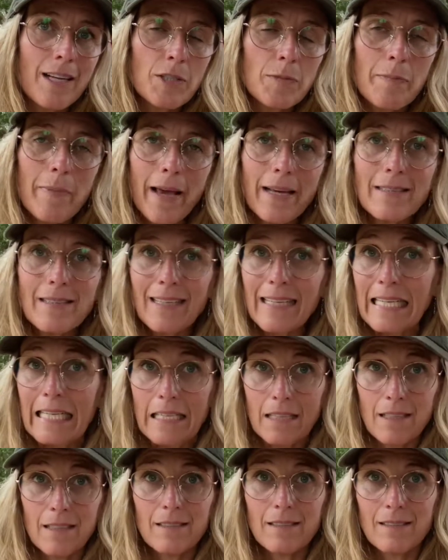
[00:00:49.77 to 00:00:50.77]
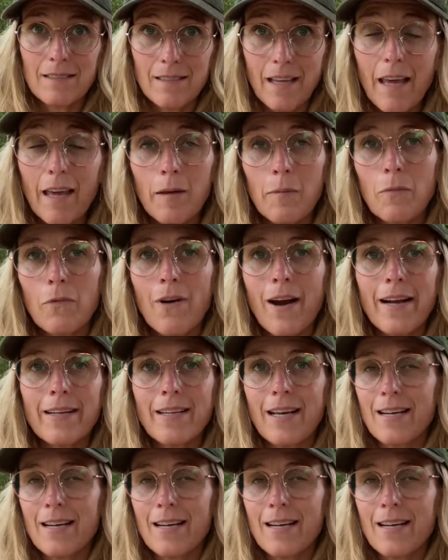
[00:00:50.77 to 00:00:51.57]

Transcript: is basically the same, right?